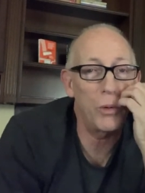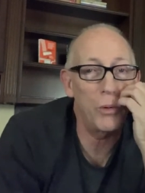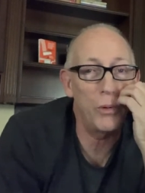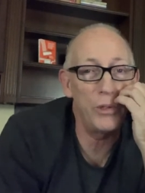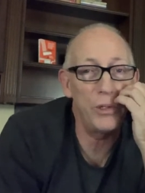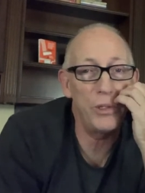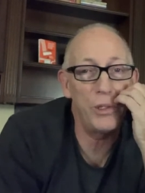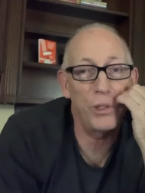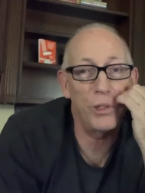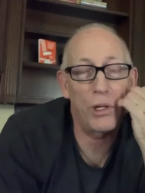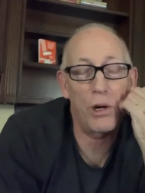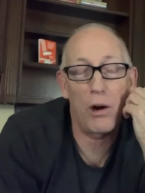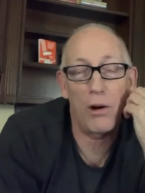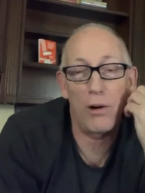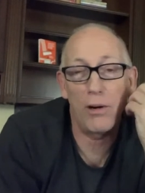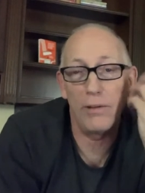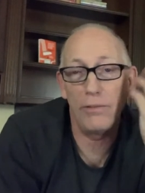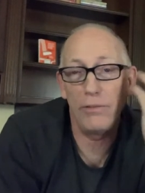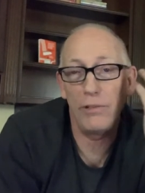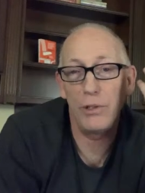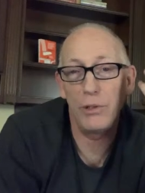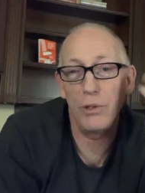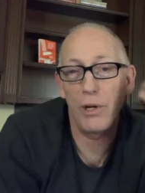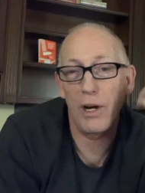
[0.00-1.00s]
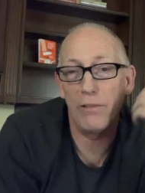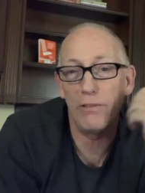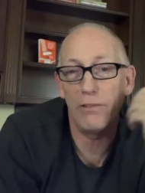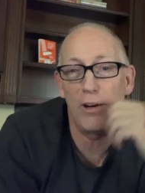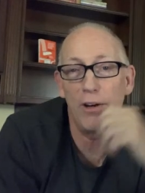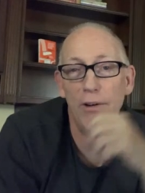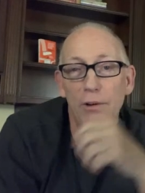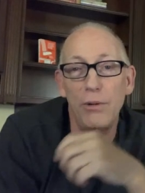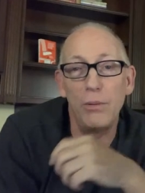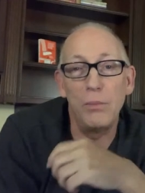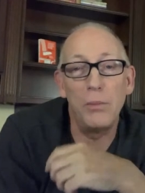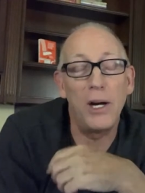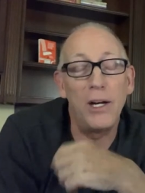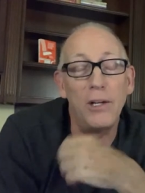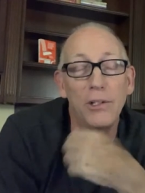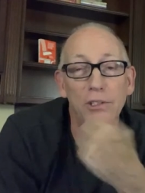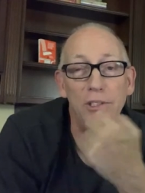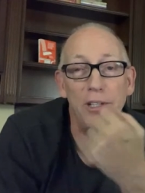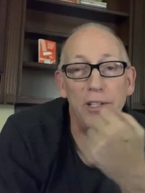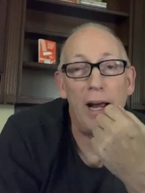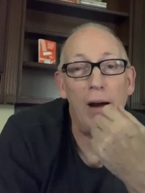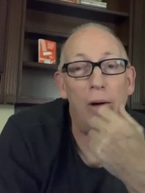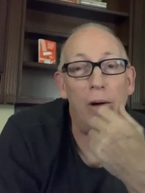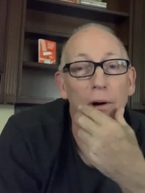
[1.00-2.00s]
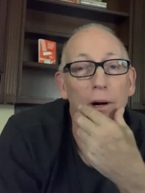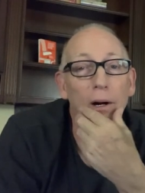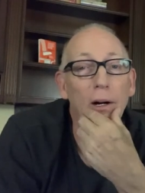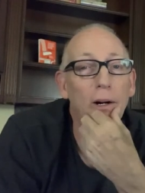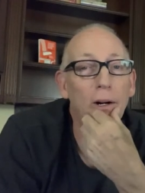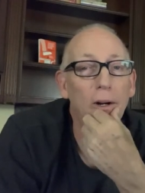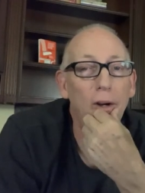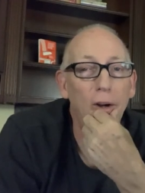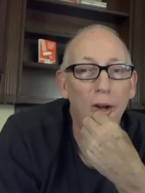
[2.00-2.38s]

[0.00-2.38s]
with your car if you drive 100 miles an hour.